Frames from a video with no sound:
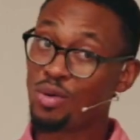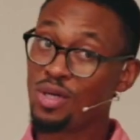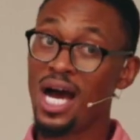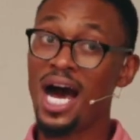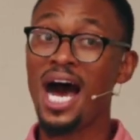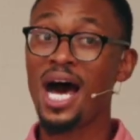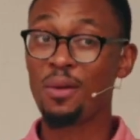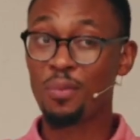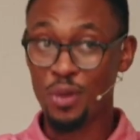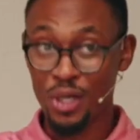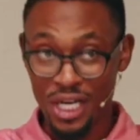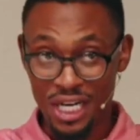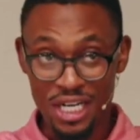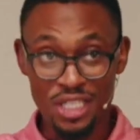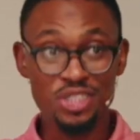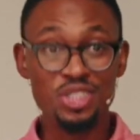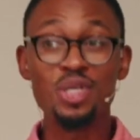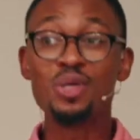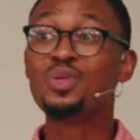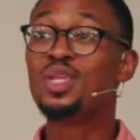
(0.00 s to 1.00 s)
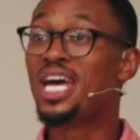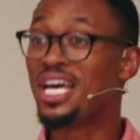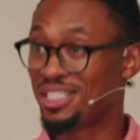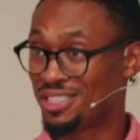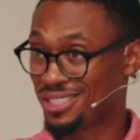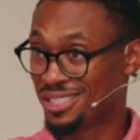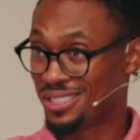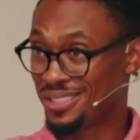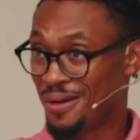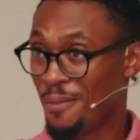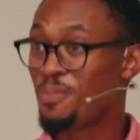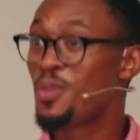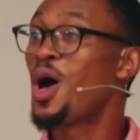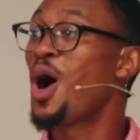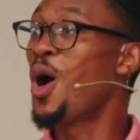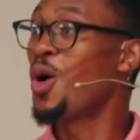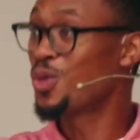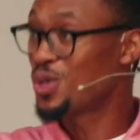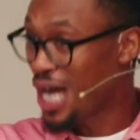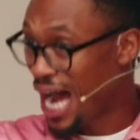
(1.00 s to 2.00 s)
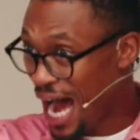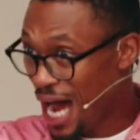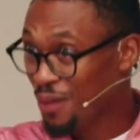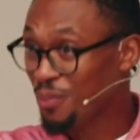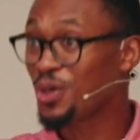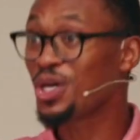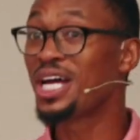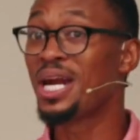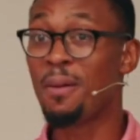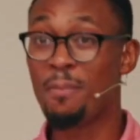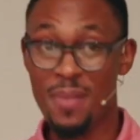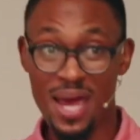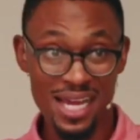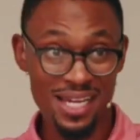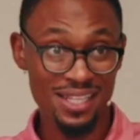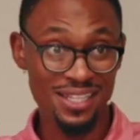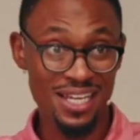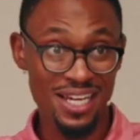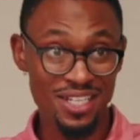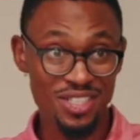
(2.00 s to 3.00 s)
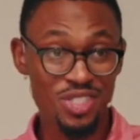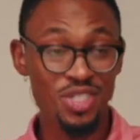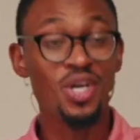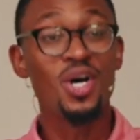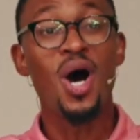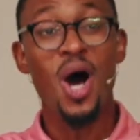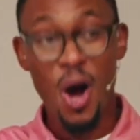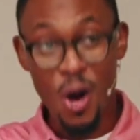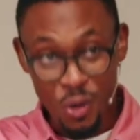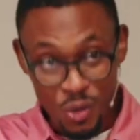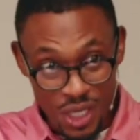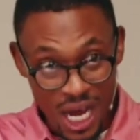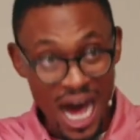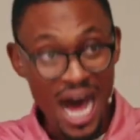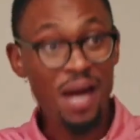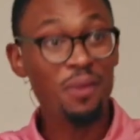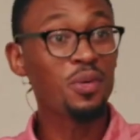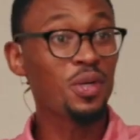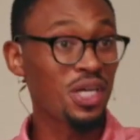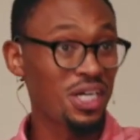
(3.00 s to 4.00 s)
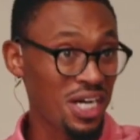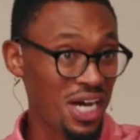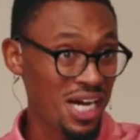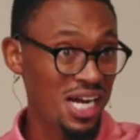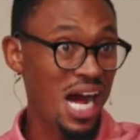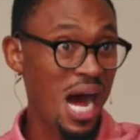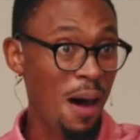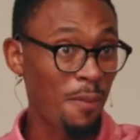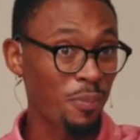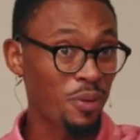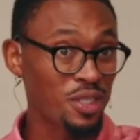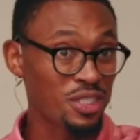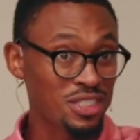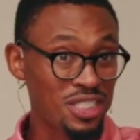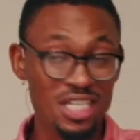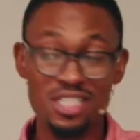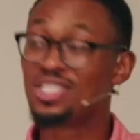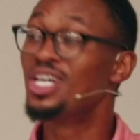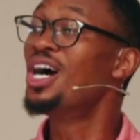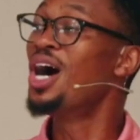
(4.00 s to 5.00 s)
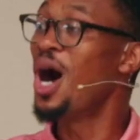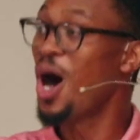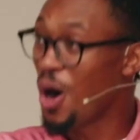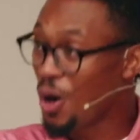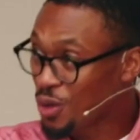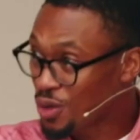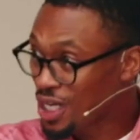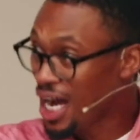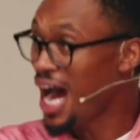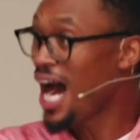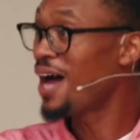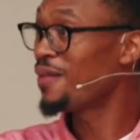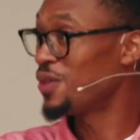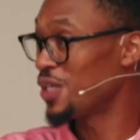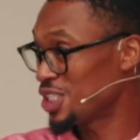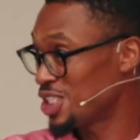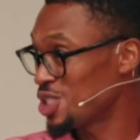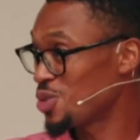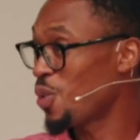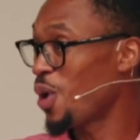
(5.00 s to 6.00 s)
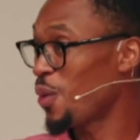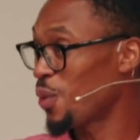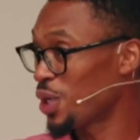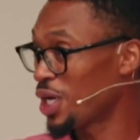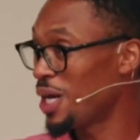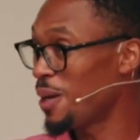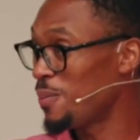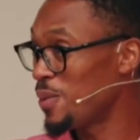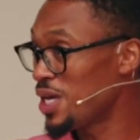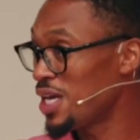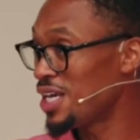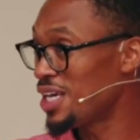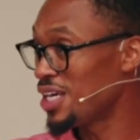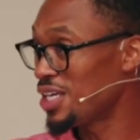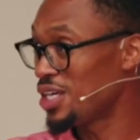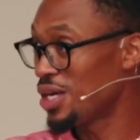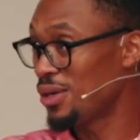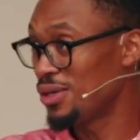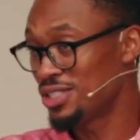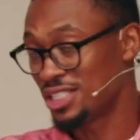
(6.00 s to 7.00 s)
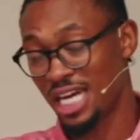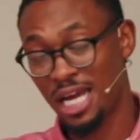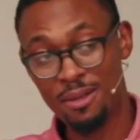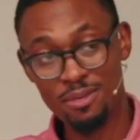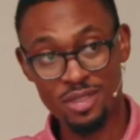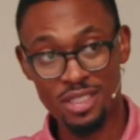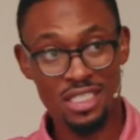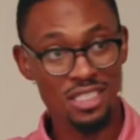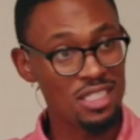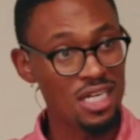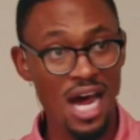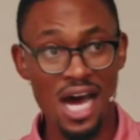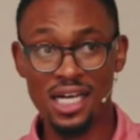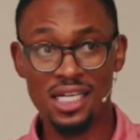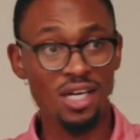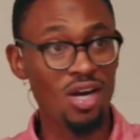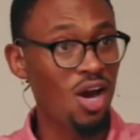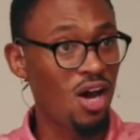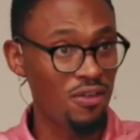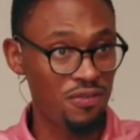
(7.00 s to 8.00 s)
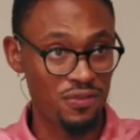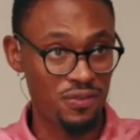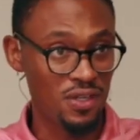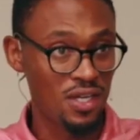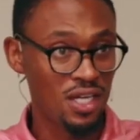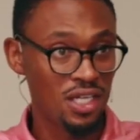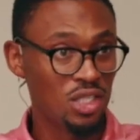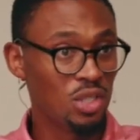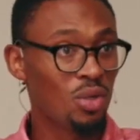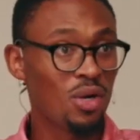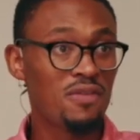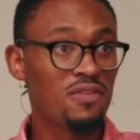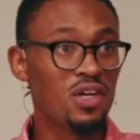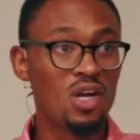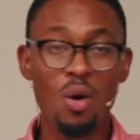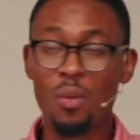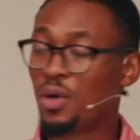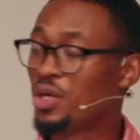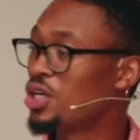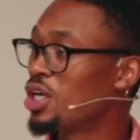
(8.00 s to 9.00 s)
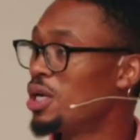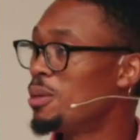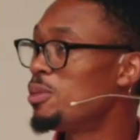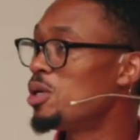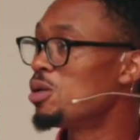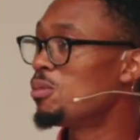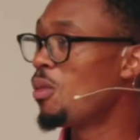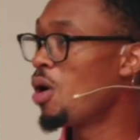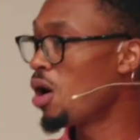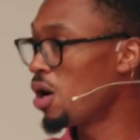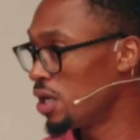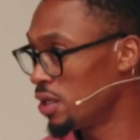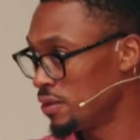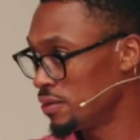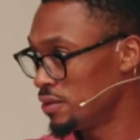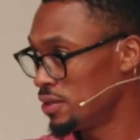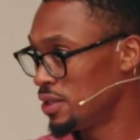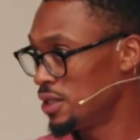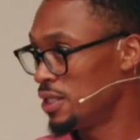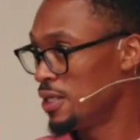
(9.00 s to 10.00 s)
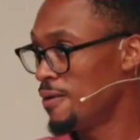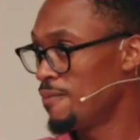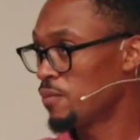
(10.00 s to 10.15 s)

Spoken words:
Oh God, we're going to do this. Oh God, we're going to make this. Oh God, we're going to accomplish this. Oh God, this is where we're going to be in a year. And James says, knock it off. You don't even know where you're going to be tomorrow.